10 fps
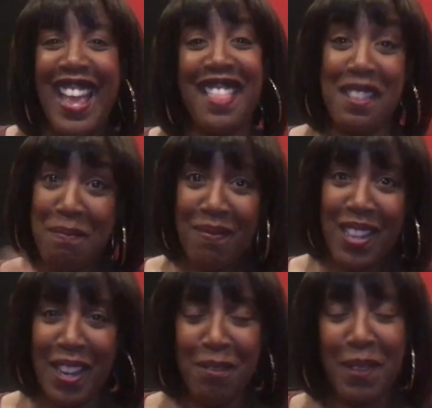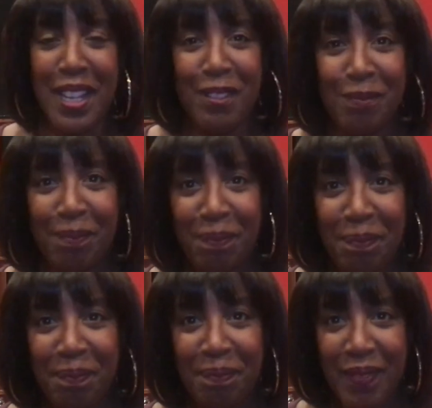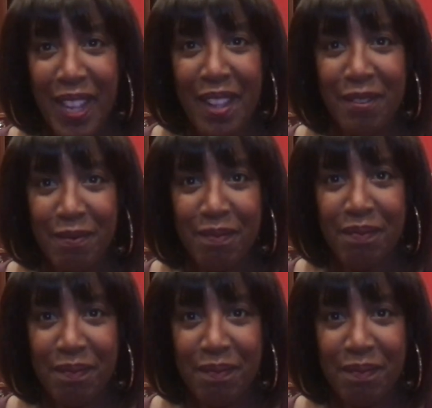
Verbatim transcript: and then you know me. I, have